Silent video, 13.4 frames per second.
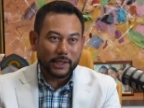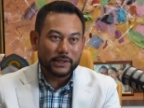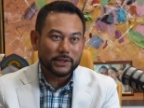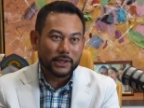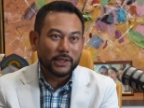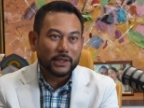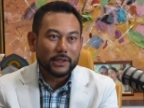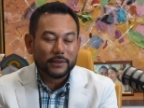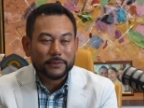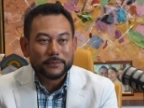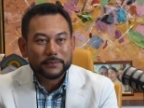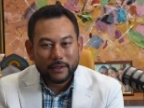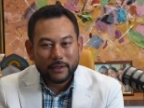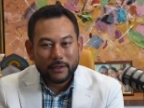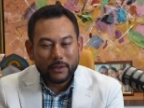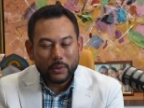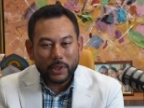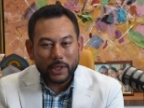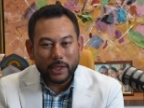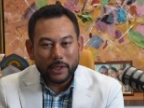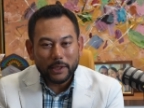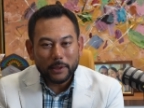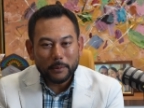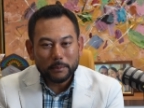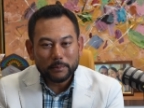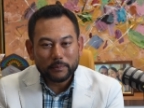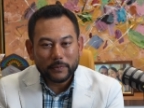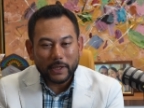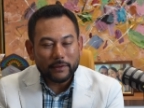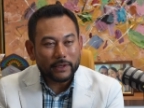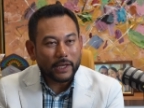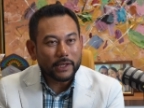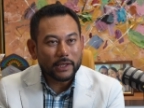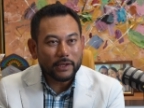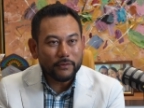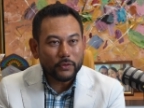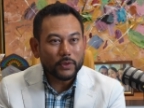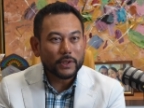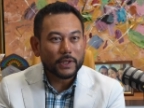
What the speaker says: that journey. Okay, I can give you